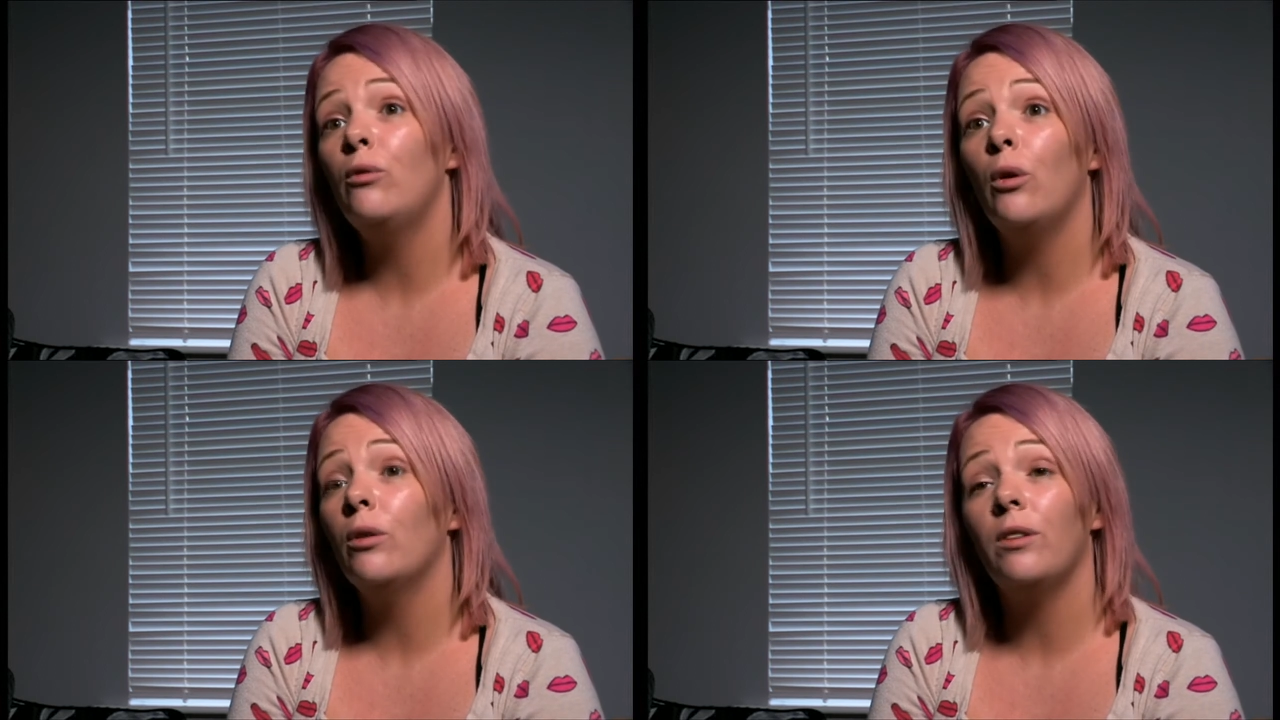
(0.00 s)

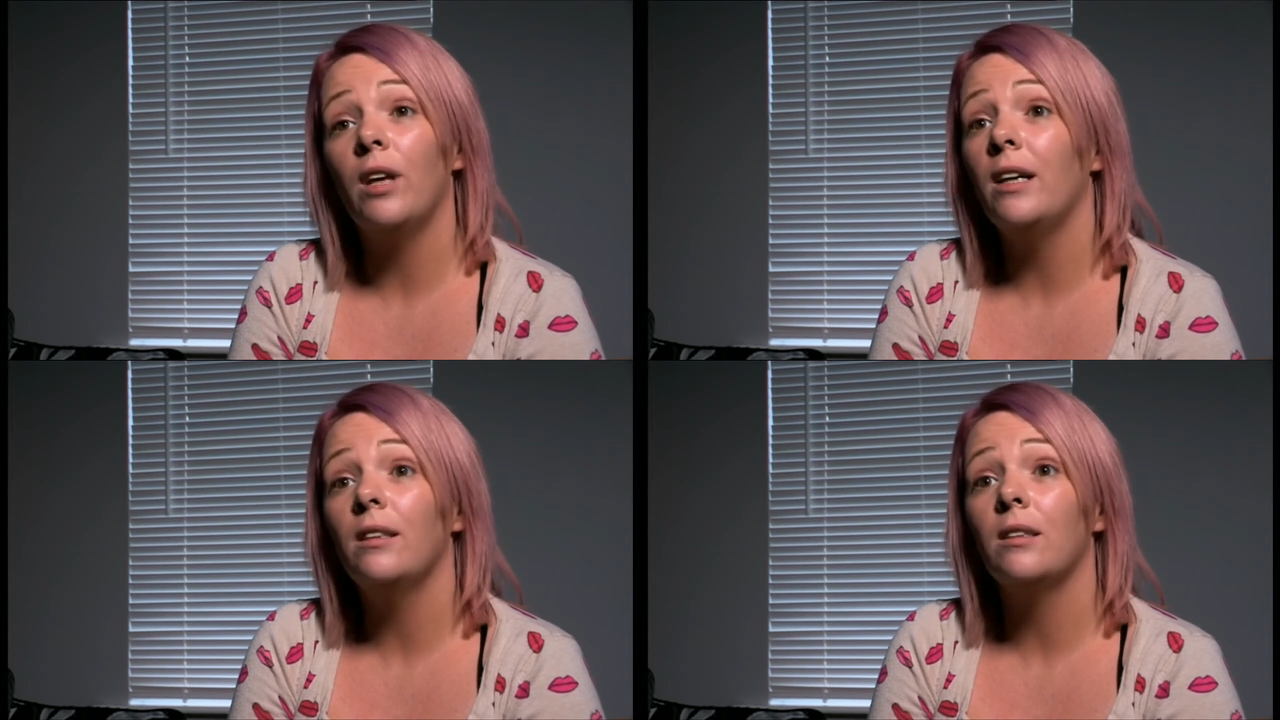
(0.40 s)
wrong
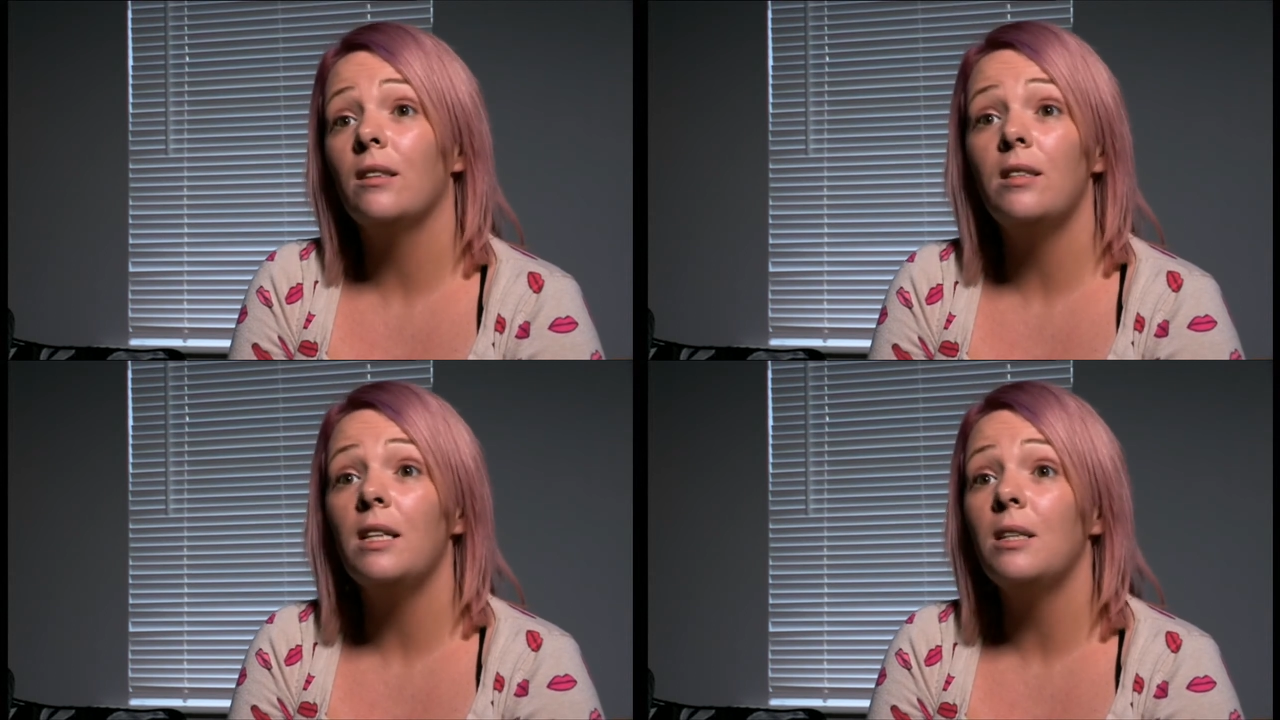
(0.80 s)
thing
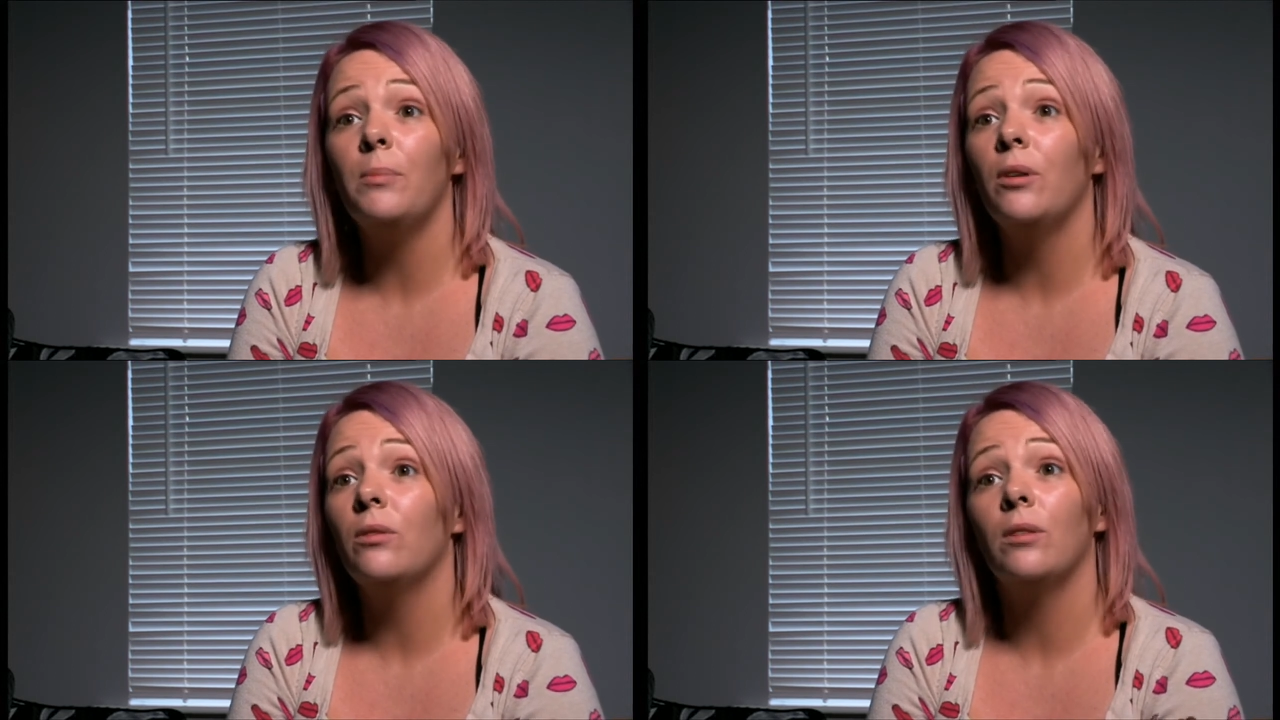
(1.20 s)
said
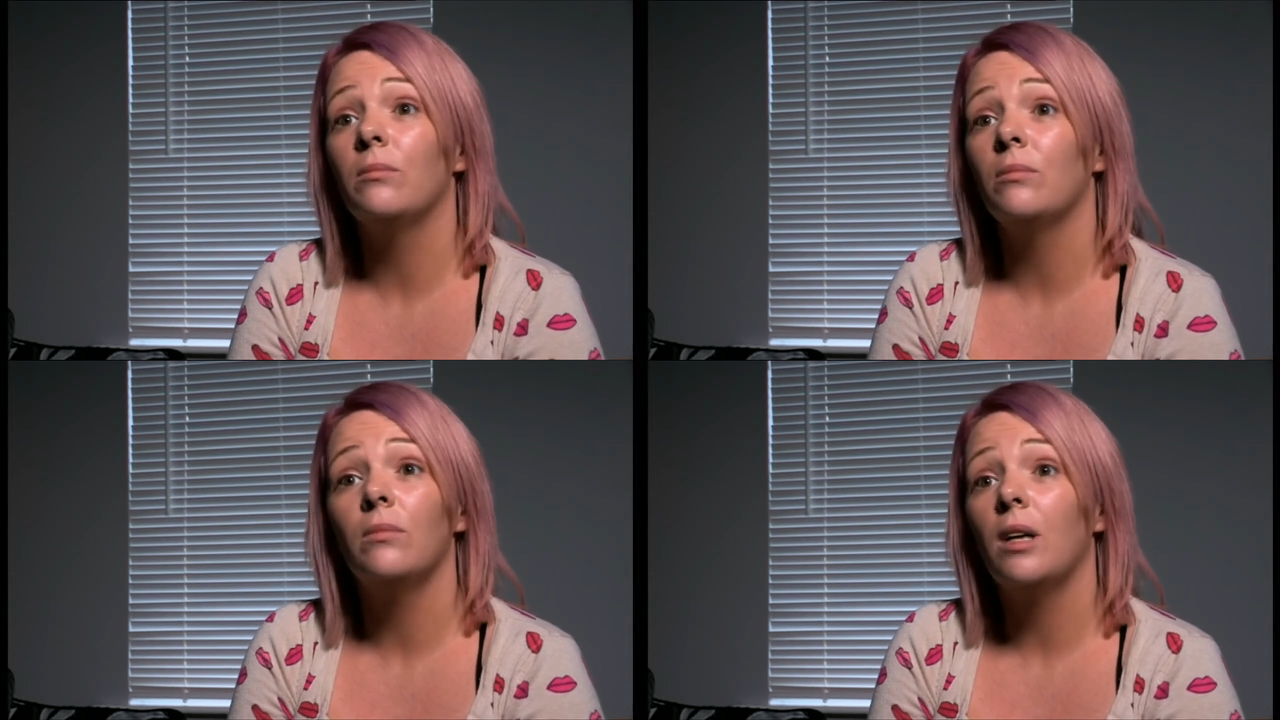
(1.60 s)
about
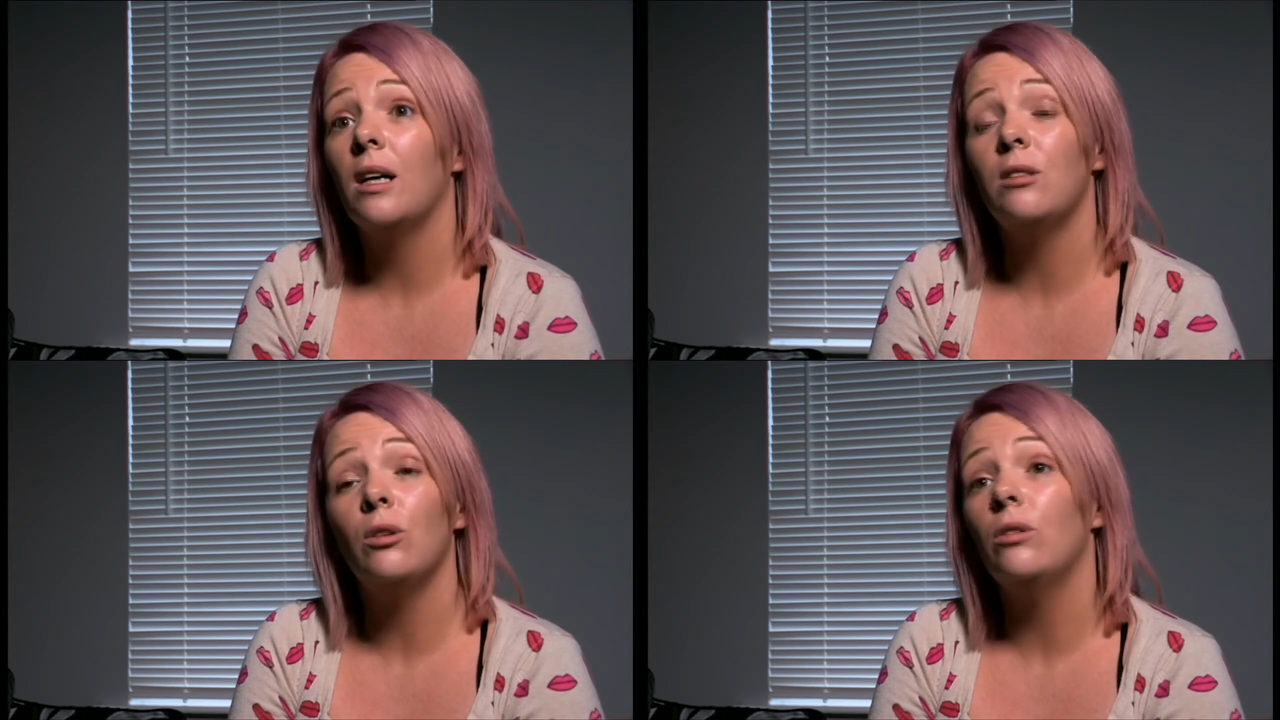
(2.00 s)
them
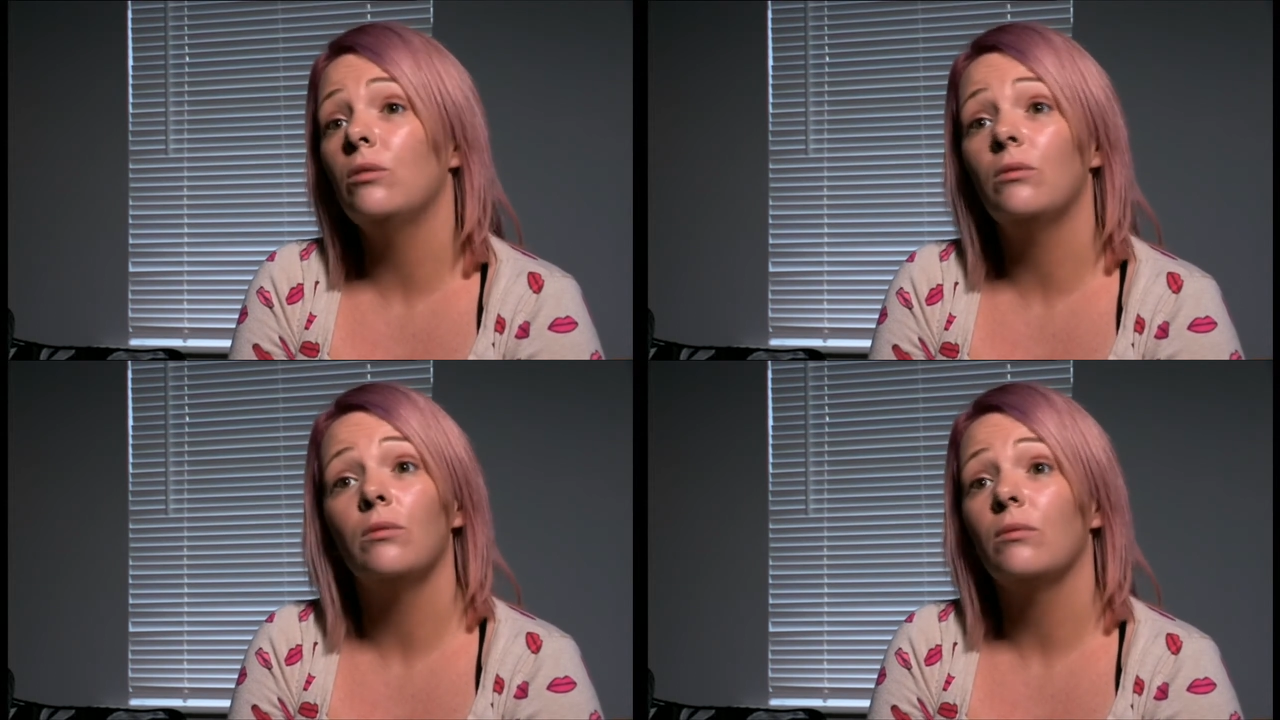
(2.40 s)
at all.